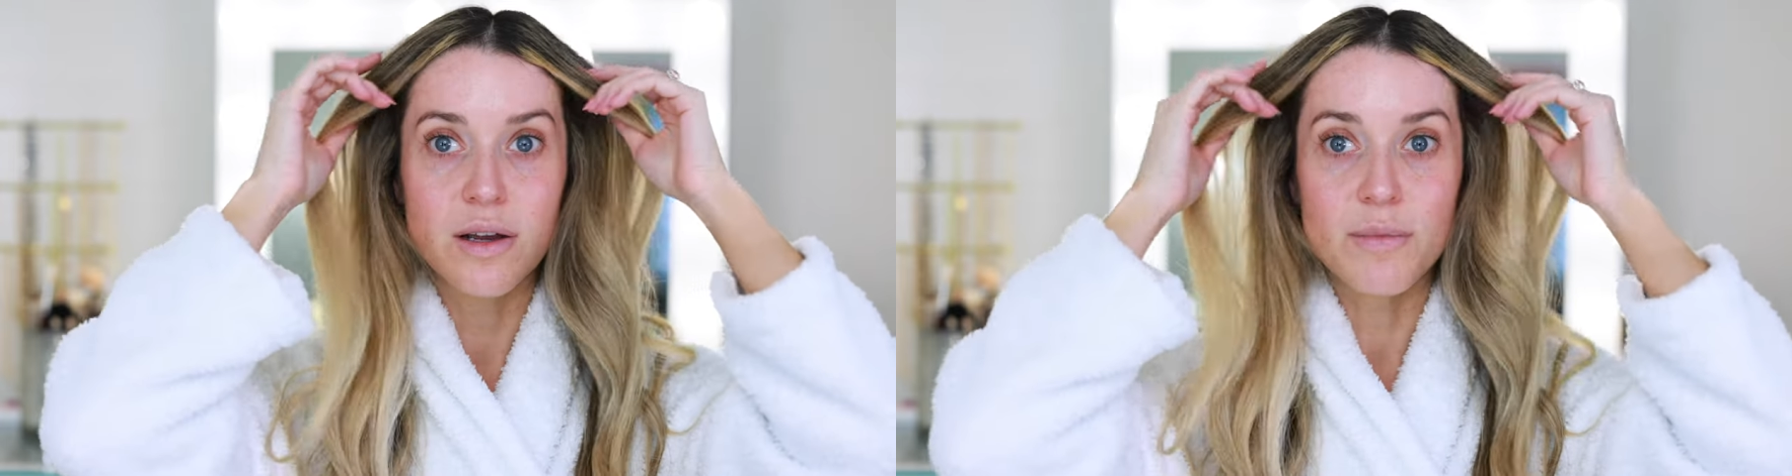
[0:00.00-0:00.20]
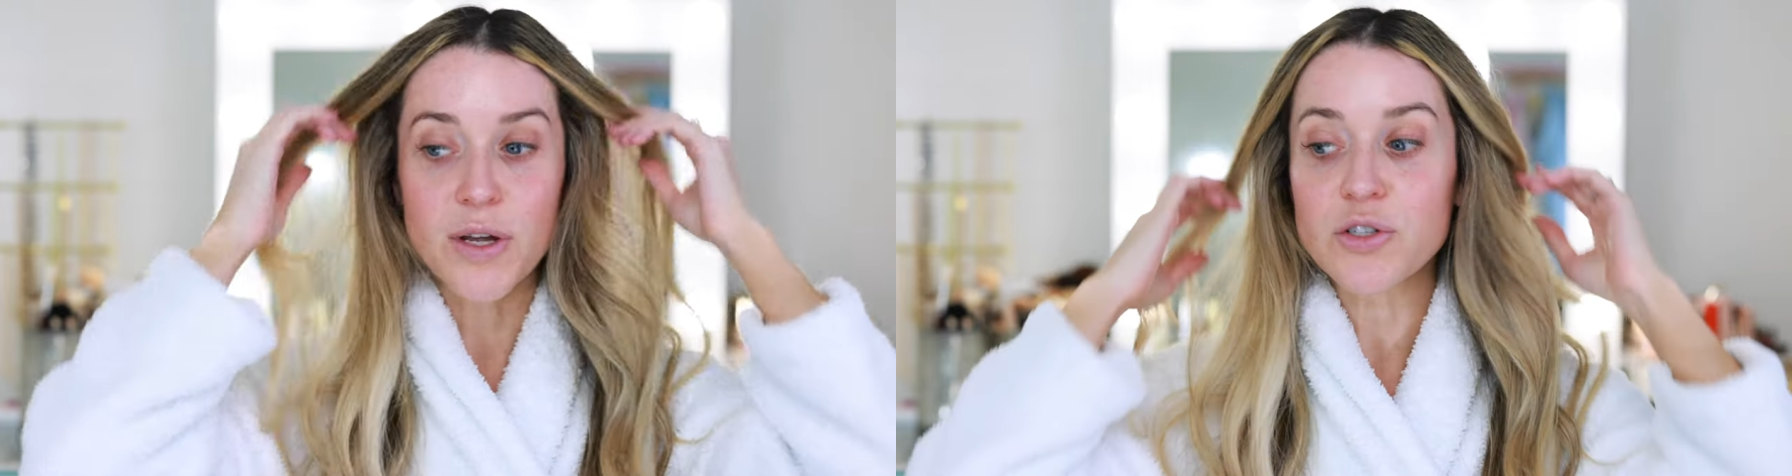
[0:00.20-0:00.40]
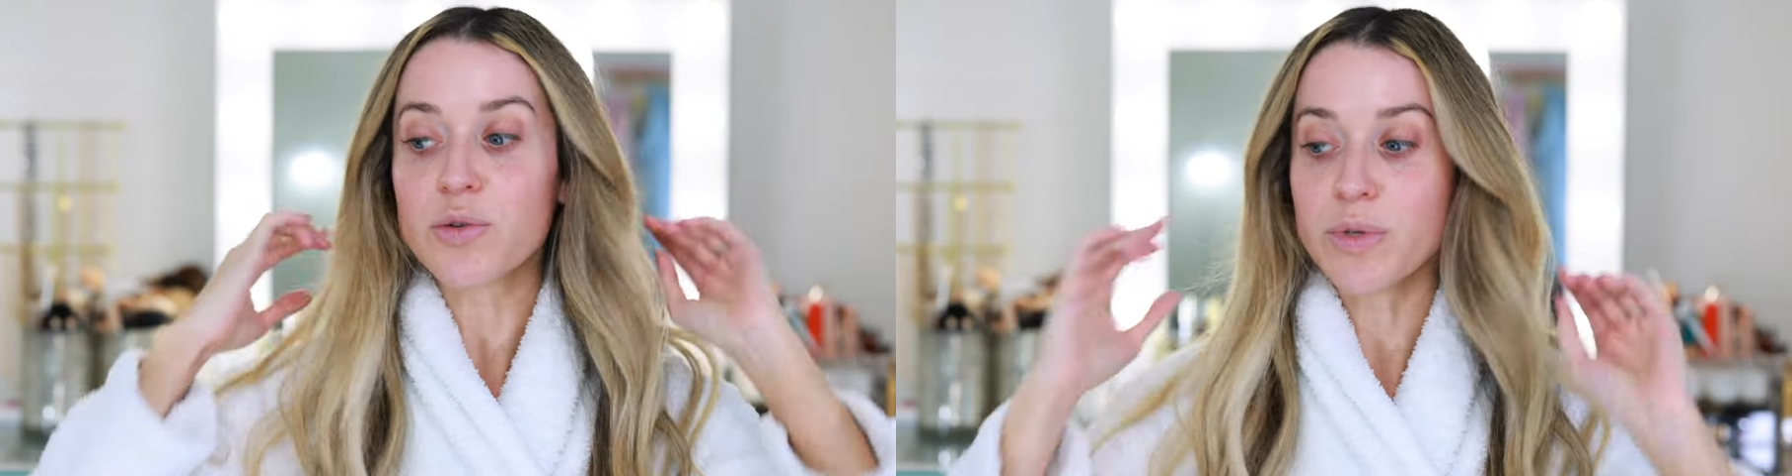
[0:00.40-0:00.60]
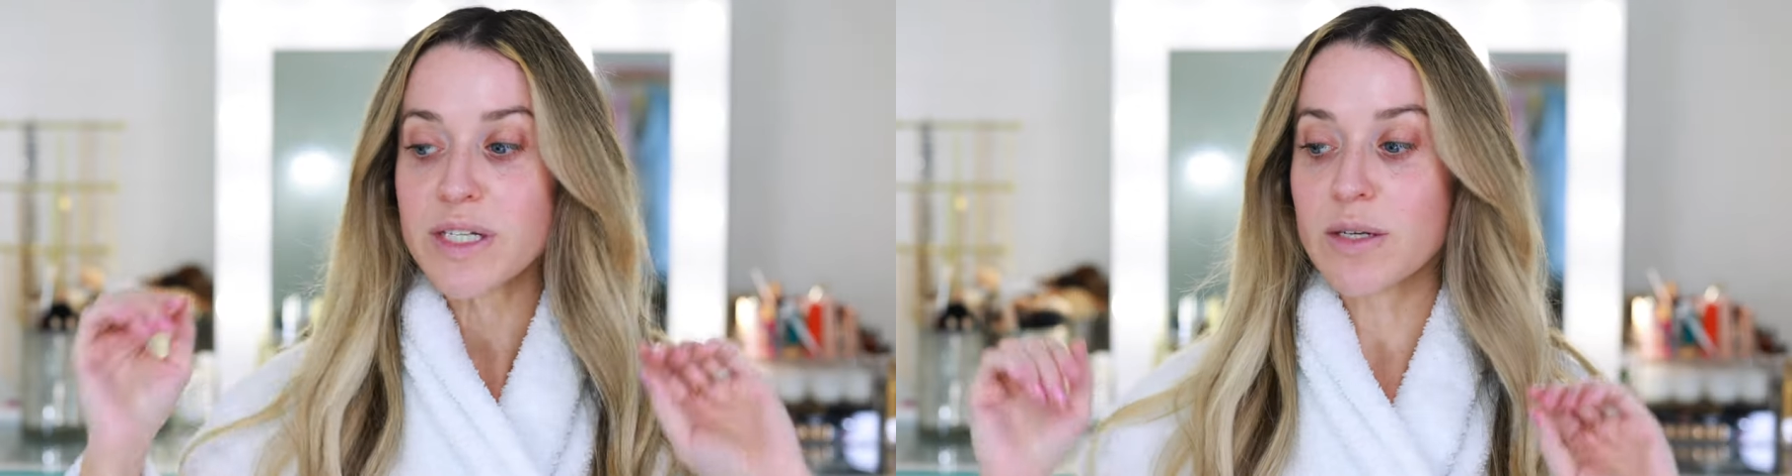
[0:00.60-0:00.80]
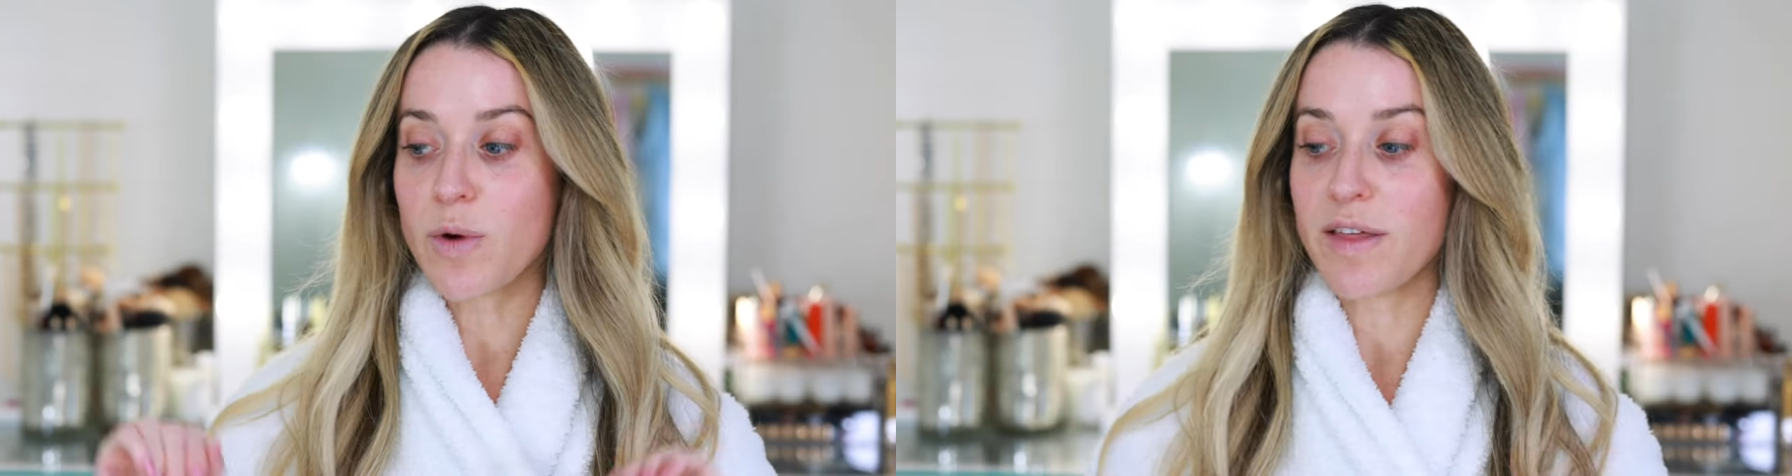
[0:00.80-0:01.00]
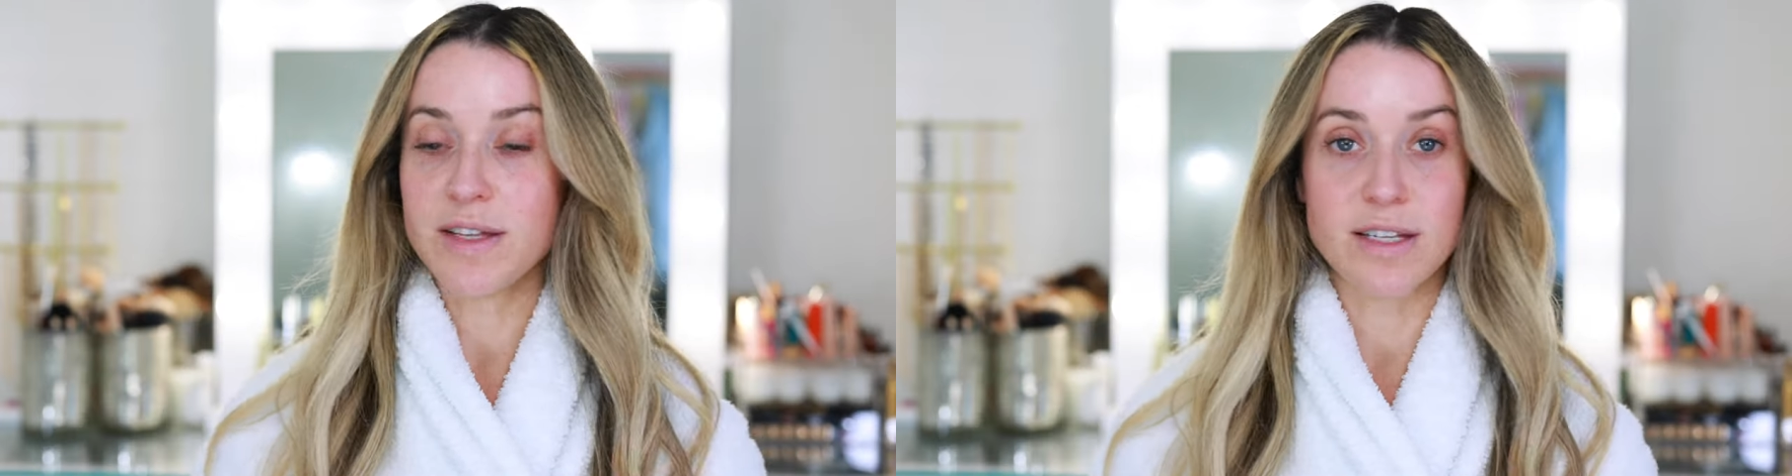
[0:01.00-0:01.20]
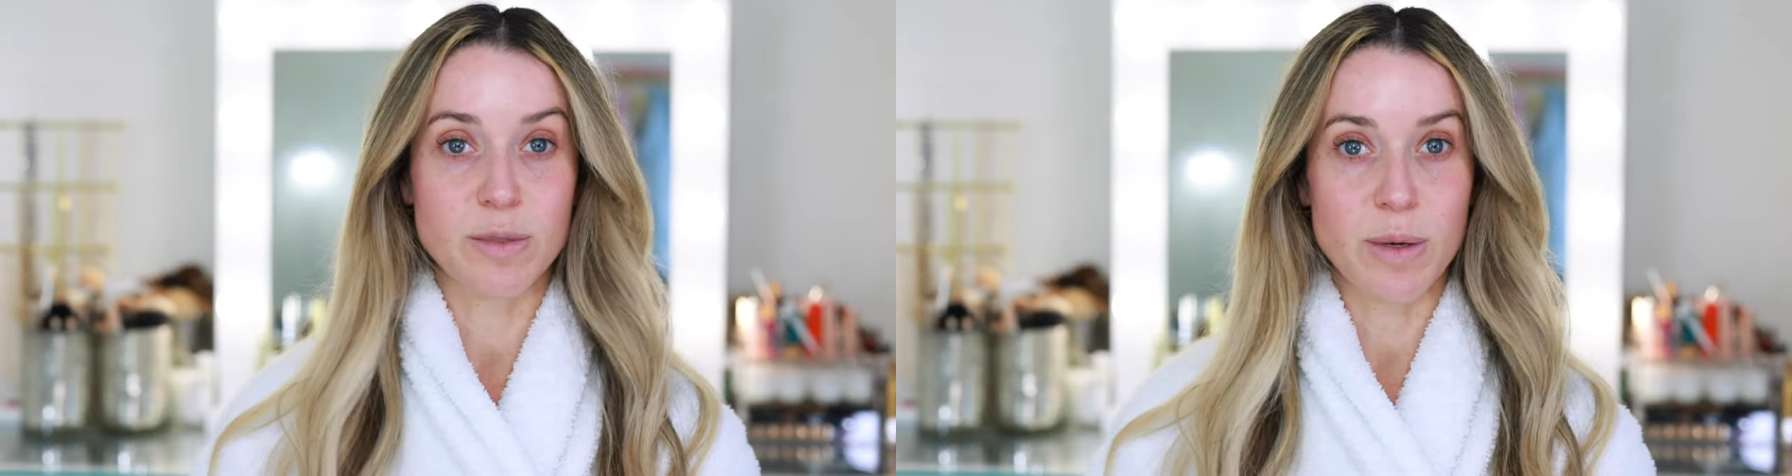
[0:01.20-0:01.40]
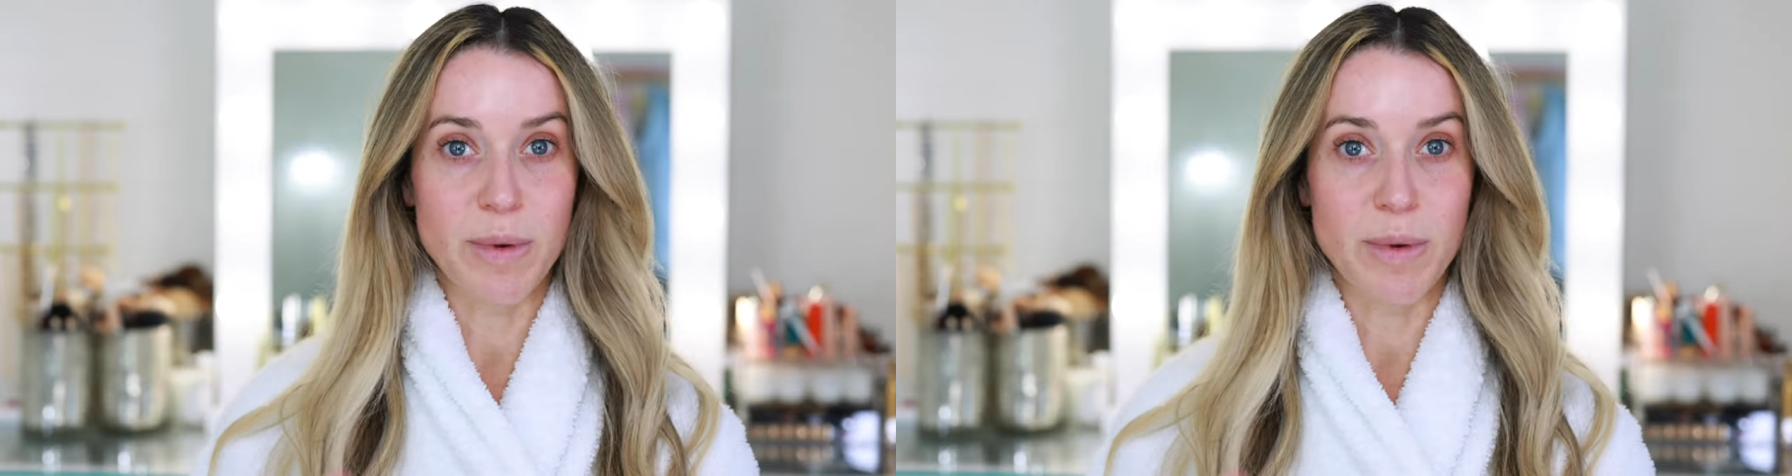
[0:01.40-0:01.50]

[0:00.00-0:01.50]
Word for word: There's a reason why this has been